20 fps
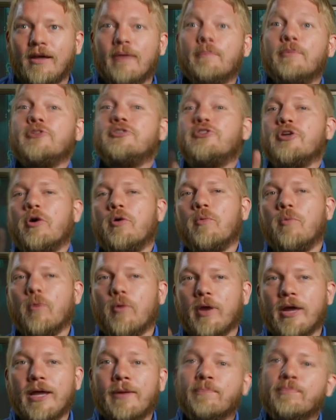But don't
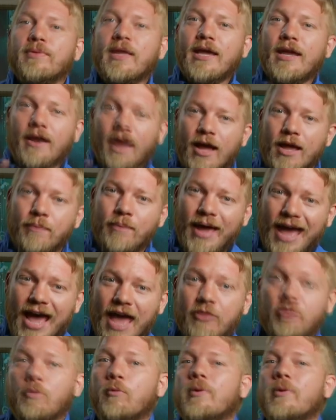worry, at I A Path,